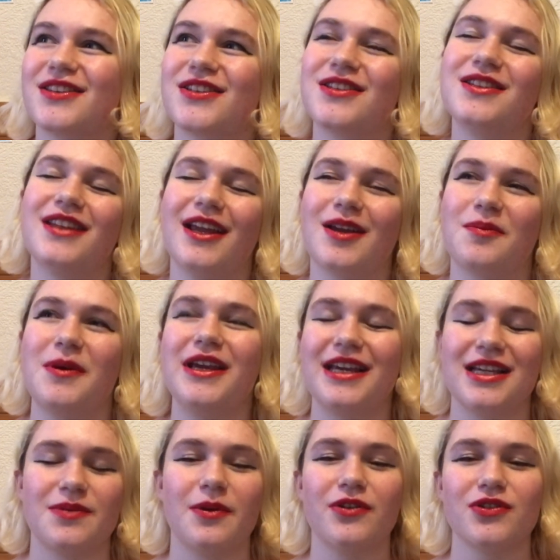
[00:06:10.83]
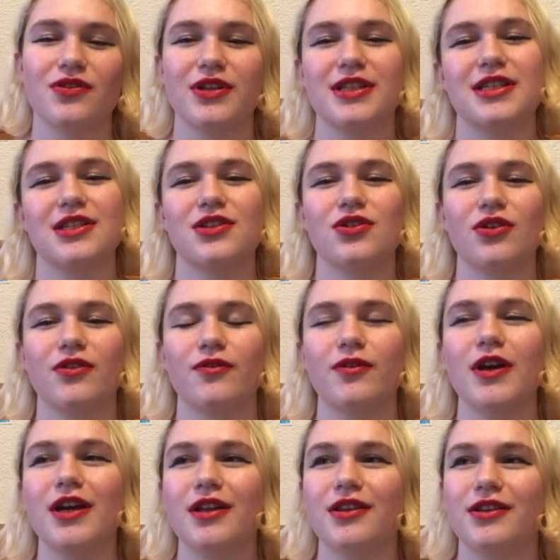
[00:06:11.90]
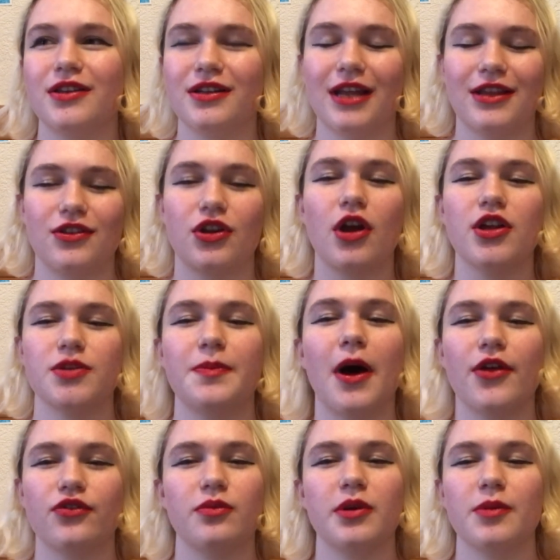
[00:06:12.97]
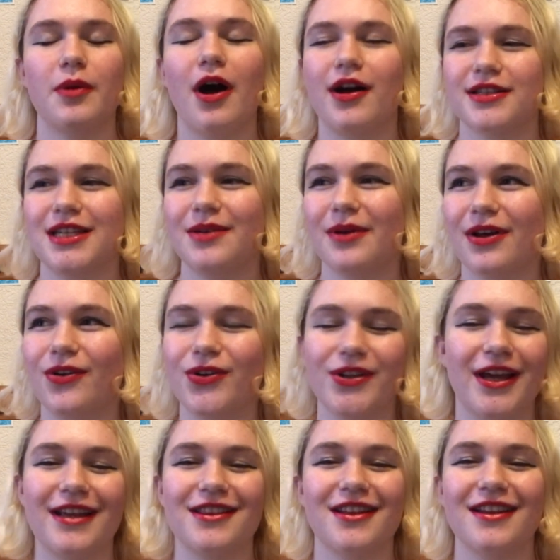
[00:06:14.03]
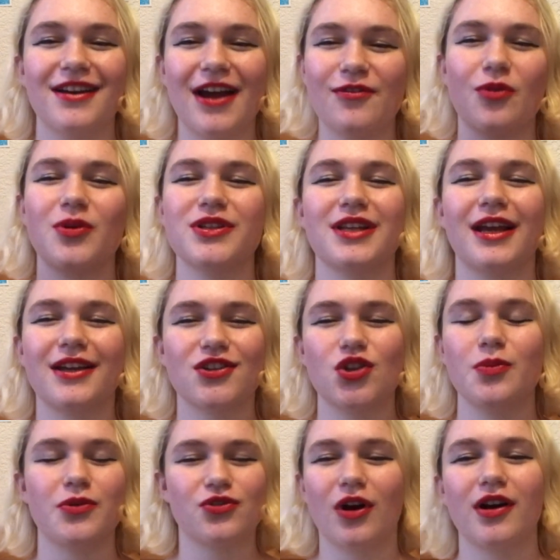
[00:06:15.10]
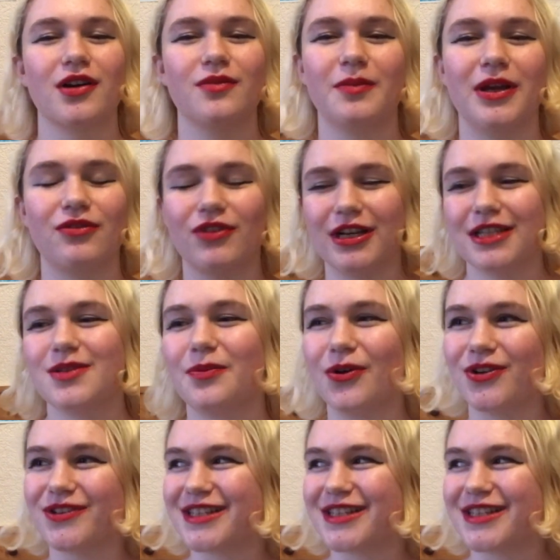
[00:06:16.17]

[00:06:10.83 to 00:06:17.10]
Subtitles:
like peak experience of this is sort of like the girls' bathroom at a party where all like everyone's like super drunk and being really supportive.